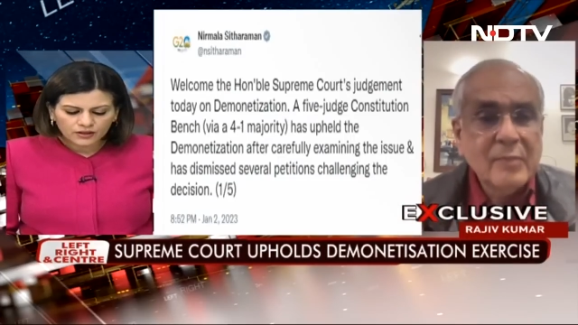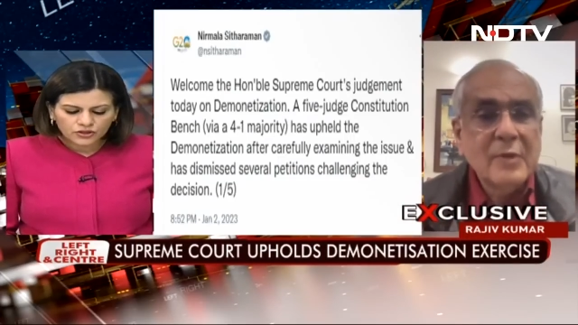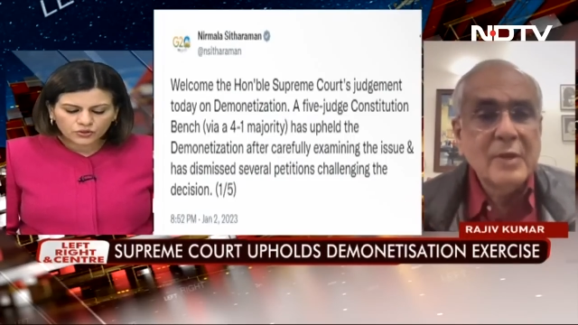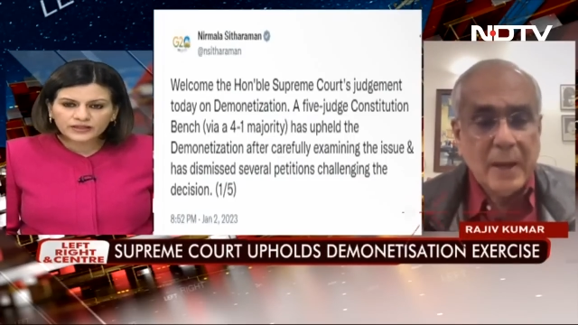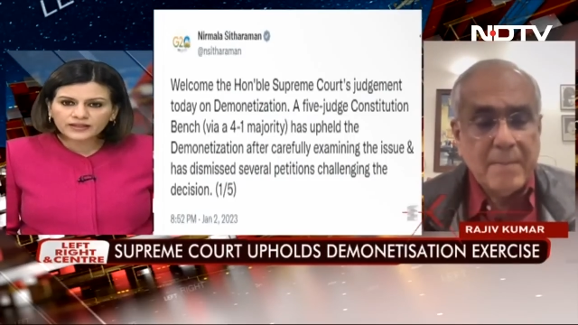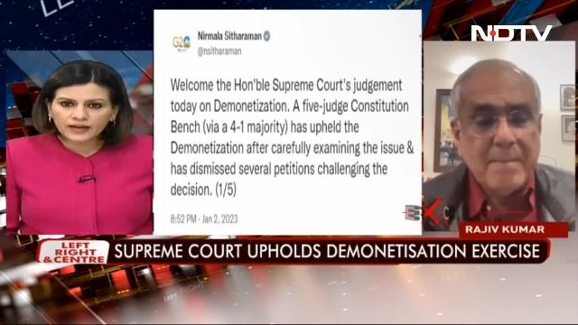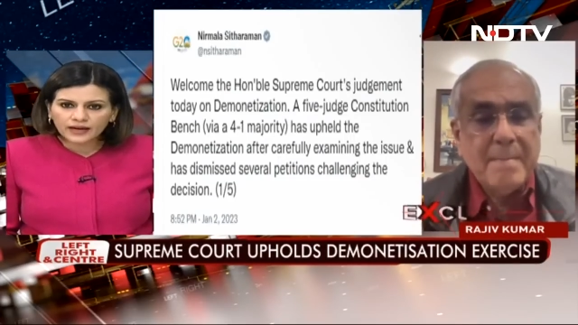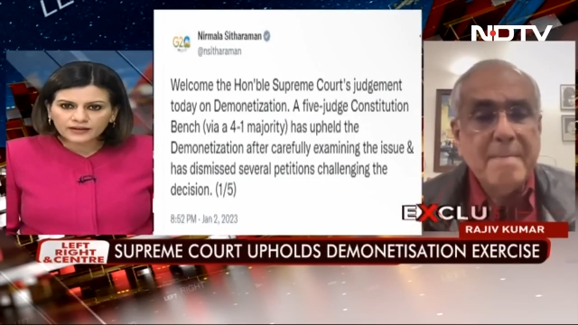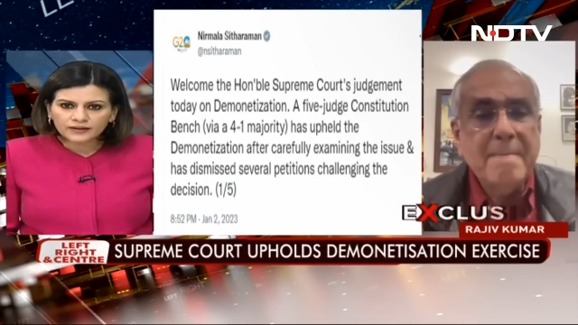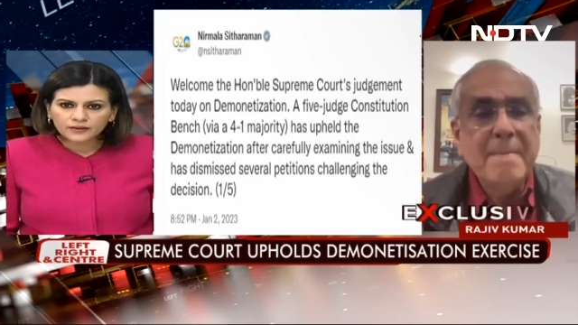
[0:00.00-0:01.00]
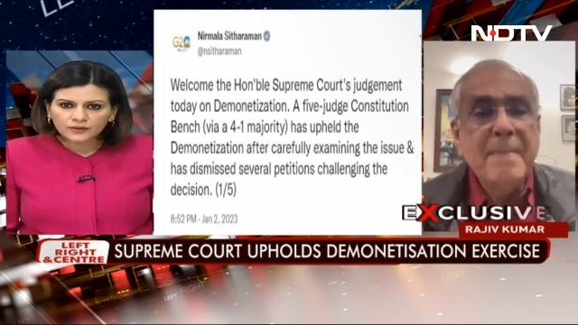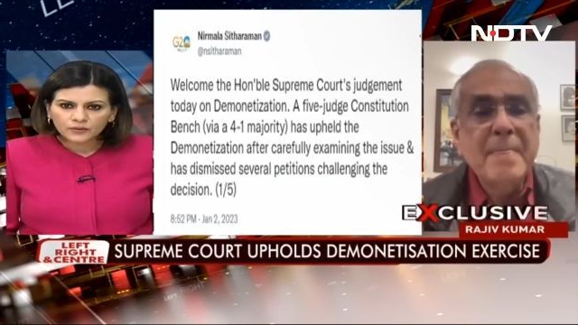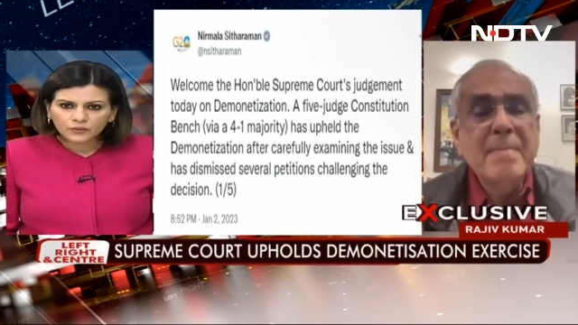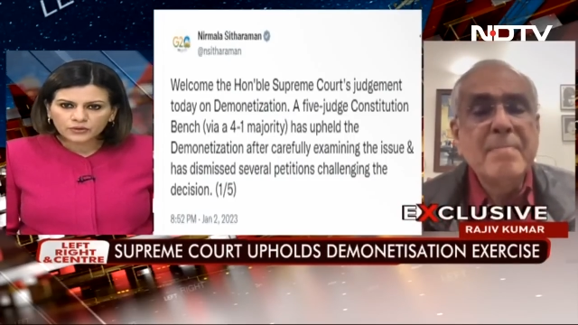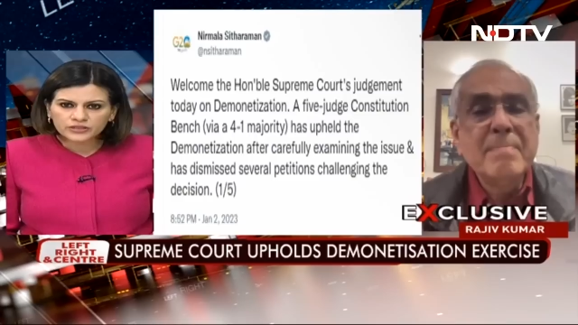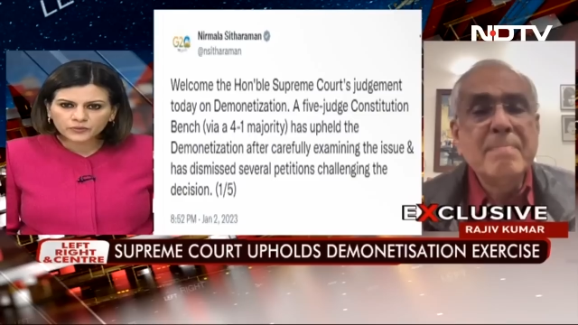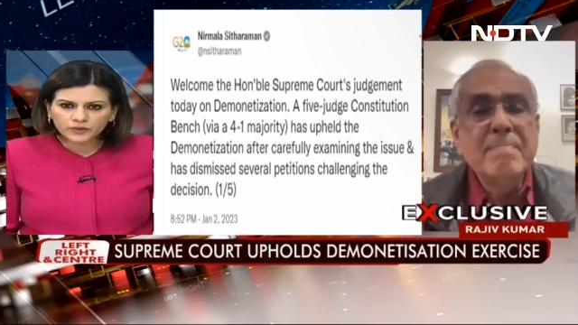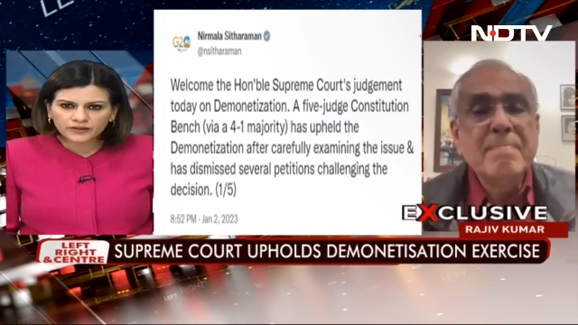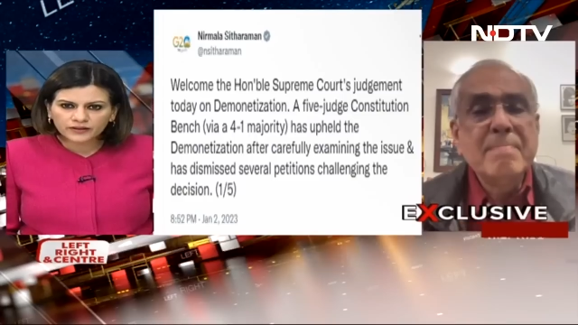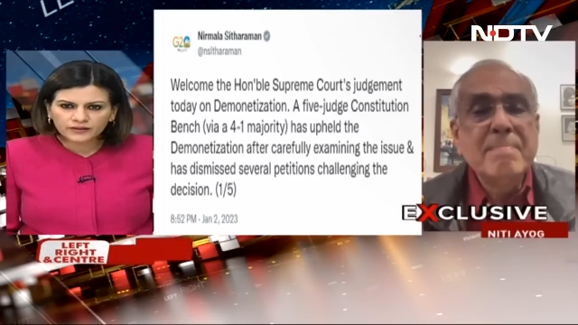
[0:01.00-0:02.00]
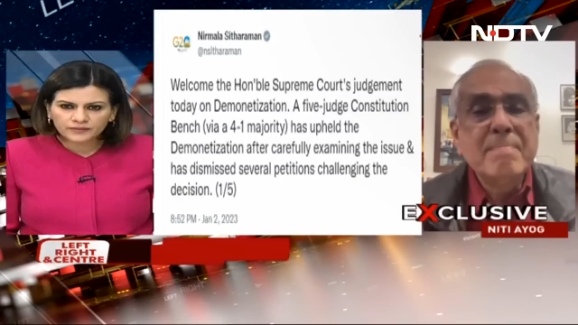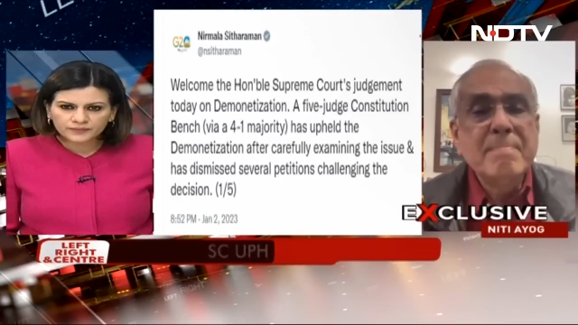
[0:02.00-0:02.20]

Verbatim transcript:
Speaker 1: So in the end, was it worth it?